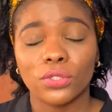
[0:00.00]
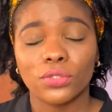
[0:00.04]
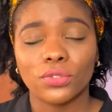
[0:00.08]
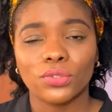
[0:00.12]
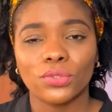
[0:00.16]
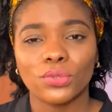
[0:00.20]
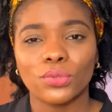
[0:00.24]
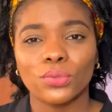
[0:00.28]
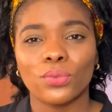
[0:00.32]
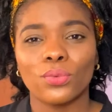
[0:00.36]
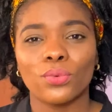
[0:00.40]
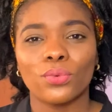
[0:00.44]

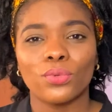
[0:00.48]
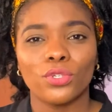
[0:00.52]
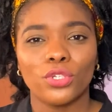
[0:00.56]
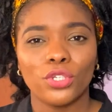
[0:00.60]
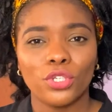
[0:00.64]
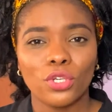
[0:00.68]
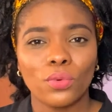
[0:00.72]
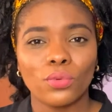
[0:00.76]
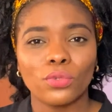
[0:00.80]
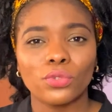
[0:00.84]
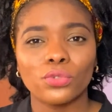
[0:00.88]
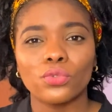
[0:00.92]
so you don't
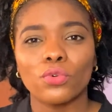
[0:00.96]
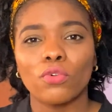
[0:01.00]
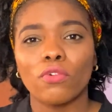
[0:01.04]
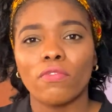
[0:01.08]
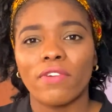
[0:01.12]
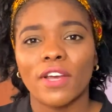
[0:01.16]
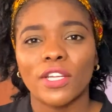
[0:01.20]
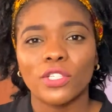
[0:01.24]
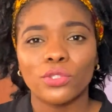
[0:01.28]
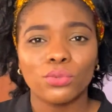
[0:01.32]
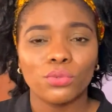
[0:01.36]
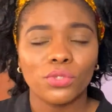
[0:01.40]
want to
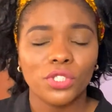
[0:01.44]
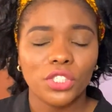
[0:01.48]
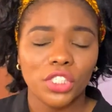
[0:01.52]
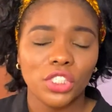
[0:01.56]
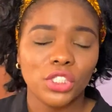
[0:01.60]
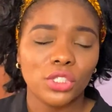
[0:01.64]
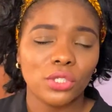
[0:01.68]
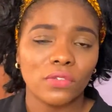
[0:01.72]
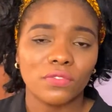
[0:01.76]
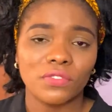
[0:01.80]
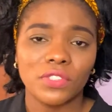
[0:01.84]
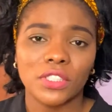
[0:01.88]
overdo each
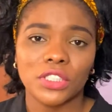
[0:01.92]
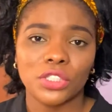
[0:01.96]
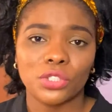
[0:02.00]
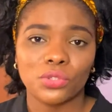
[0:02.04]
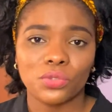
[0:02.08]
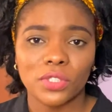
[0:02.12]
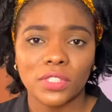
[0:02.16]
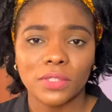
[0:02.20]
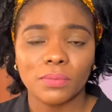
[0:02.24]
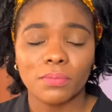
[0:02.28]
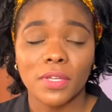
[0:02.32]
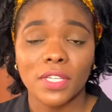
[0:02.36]
of these
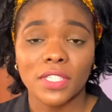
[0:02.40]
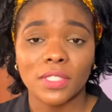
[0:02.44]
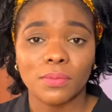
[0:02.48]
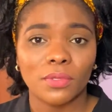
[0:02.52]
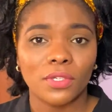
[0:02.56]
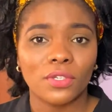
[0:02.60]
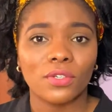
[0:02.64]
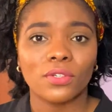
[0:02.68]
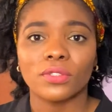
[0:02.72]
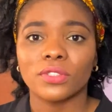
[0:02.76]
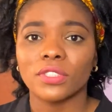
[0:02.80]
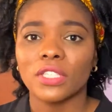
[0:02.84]
treatments
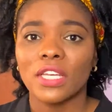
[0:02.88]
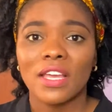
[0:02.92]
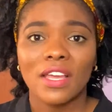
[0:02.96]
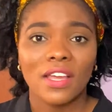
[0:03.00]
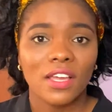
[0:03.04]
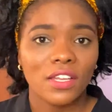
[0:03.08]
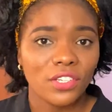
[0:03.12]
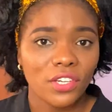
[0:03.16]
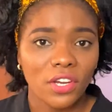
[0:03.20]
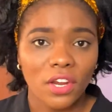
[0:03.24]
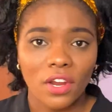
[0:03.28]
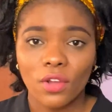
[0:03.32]
because
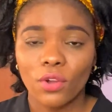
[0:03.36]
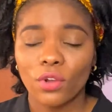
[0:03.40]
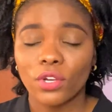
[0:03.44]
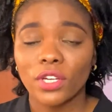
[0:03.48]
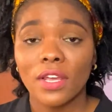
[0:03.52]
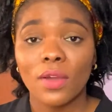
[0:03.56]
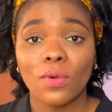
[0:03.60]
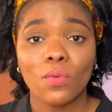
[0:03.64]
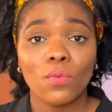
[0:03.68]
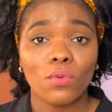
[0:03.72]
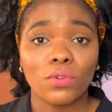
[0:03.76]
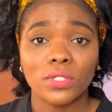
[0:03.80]
there are other
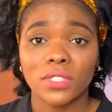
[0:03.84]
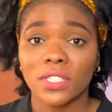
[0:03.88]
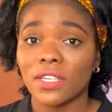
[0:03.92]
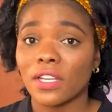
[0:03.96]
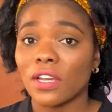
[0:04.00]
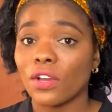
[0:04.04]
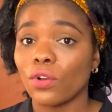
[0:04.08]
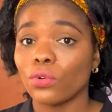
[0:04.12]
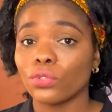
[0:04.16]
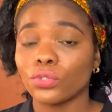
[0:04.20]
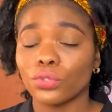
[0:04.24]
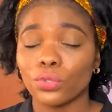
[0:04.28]
ones that are
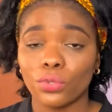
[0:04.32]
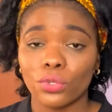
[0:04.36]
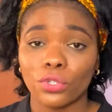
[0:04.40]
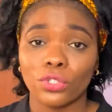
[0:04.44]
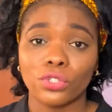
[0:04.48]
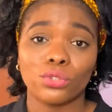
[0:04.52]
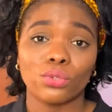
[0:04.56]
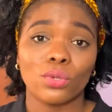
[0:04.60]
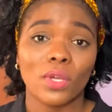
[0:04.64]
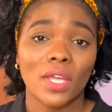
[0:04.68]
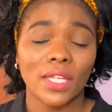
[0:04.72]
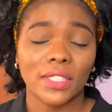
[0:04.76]
also going to
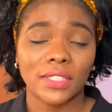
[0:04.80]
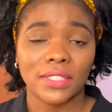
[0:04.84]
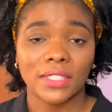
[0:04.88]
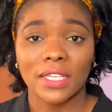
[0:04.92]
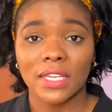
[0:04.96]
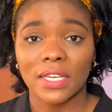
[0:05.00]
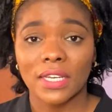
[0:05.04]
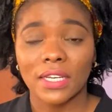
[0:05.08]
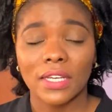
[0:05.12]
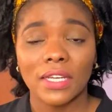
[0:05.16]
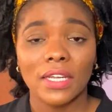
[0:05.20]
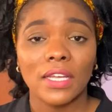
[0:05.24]

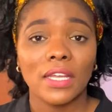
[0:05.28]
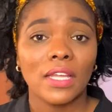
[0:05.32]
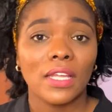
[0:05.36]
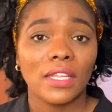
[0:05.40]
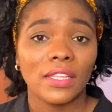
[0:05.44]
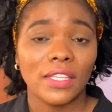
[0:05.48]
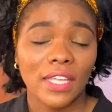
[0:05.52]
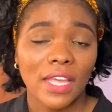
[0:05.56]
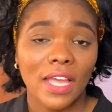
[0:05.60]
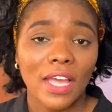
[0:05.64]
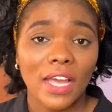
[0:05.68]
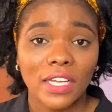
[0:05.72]
attack
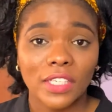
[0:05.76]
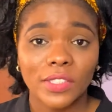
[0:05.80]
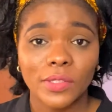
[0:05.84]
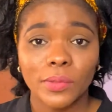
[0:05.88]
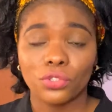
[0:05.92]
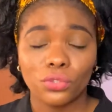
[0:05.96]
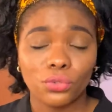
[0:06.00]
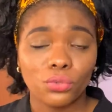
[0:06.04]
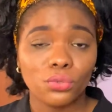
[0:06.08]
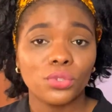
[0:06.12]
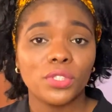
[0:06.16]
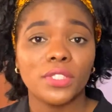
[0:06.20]
the acne
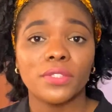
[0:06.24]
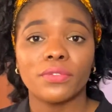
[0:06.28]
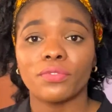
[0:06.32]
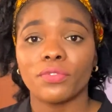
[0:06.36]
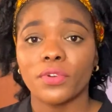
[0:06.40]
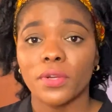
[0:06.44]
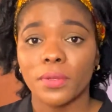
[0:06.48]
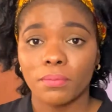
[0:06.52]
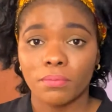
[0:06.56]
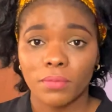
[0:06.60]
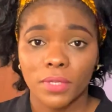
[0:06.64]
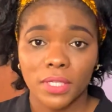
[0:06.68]
through
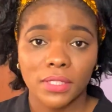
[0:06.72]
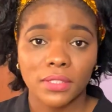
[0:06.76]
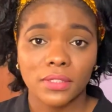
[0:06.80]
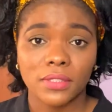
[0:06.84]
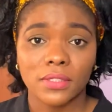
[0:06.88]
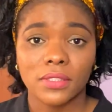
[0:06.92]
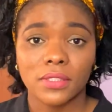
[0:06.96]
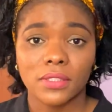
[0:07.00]
different means.